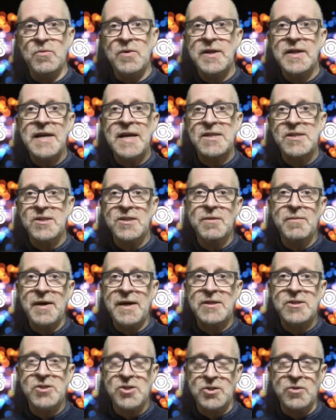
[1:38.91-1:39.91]
we get to the
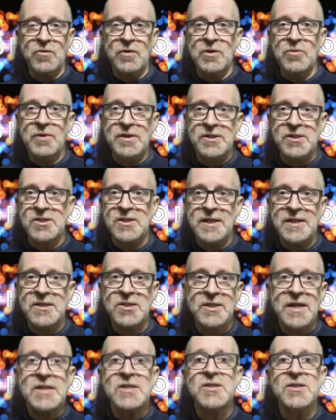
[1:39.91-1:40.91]
main story where Sid
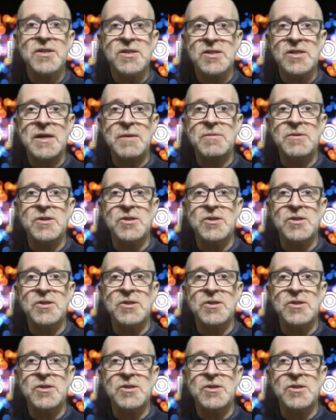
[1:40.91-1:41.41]
sends the team